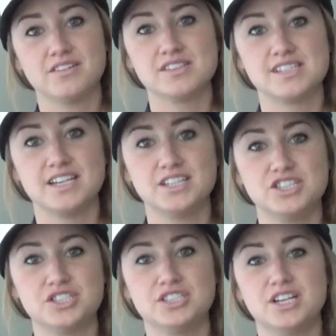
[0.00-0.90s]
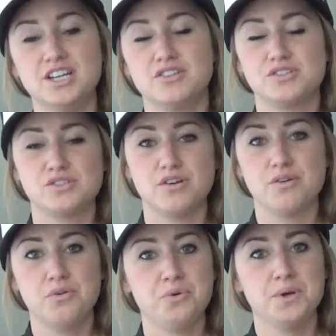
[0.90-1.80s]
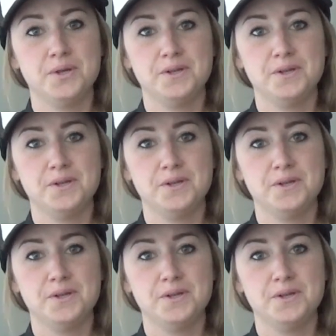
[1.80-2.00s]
on stage, so,